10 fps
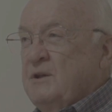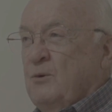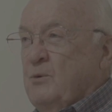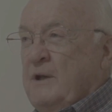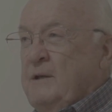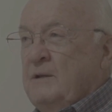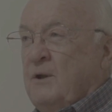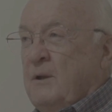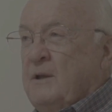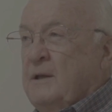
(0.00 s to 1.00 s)
and
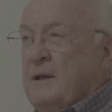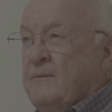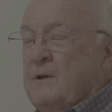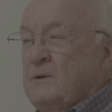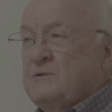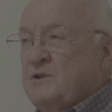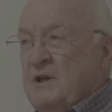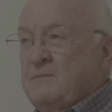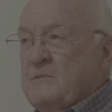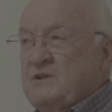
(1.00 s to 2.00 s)
O'Neill, there's
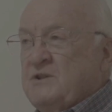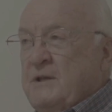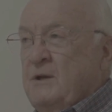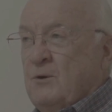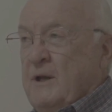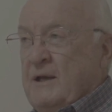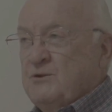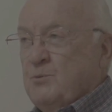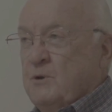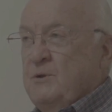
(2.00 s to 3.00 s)
some that Steger
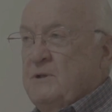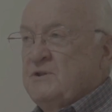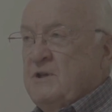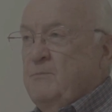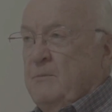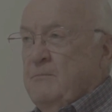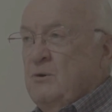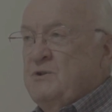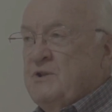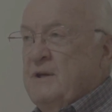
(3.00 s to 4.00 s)
has where you can see, but
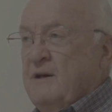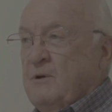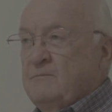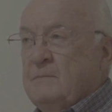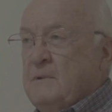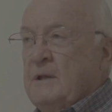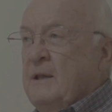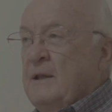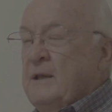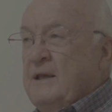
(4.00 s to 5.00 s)
most of them,
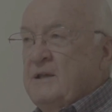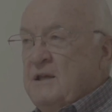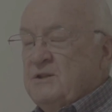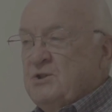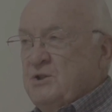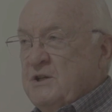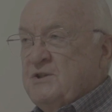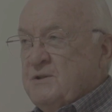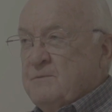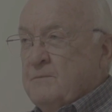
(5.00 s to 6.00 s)
it's
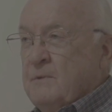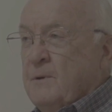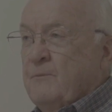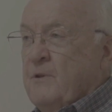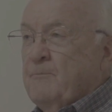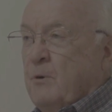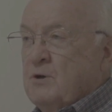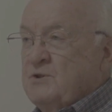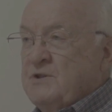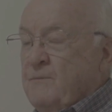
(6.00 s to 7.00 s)
just the
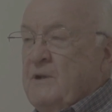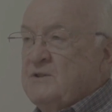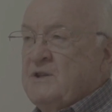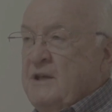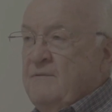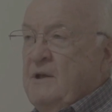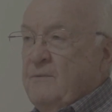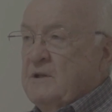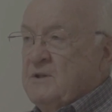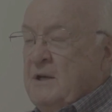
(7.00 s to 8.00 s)
person that's
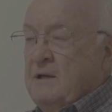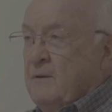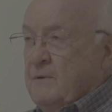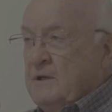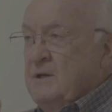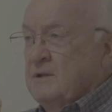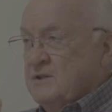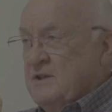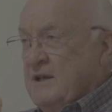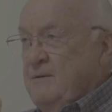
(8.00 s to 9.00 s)
giving the
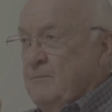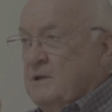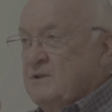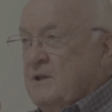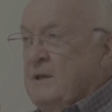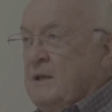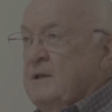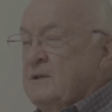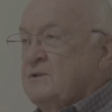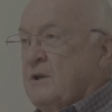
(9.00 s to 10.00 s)
statements.
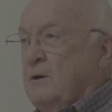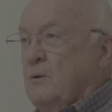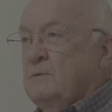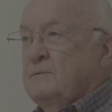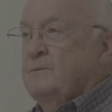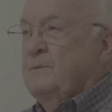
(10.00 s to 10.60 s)
So